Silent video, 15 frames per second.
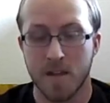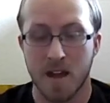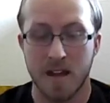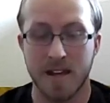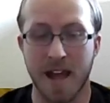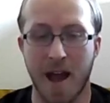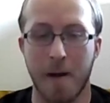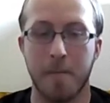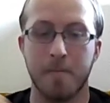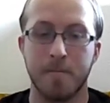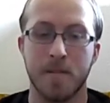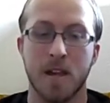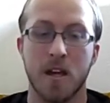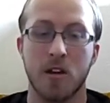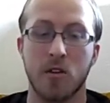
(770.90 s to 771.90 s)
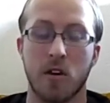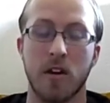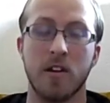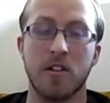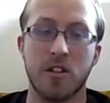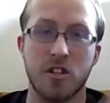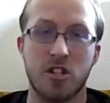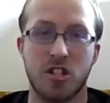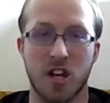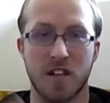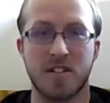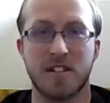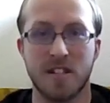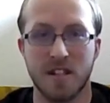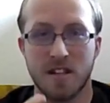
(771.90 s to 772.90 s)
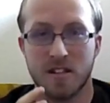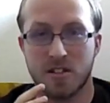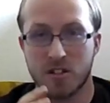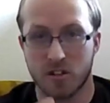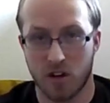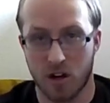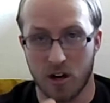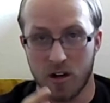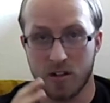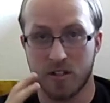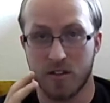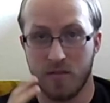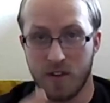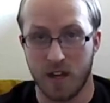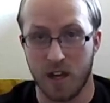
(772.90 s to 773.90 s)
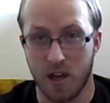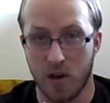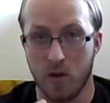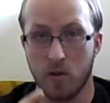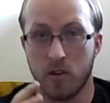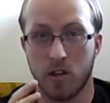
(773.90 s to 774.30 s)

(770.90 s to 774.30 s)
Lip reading: Now, going to Justin Scard's video,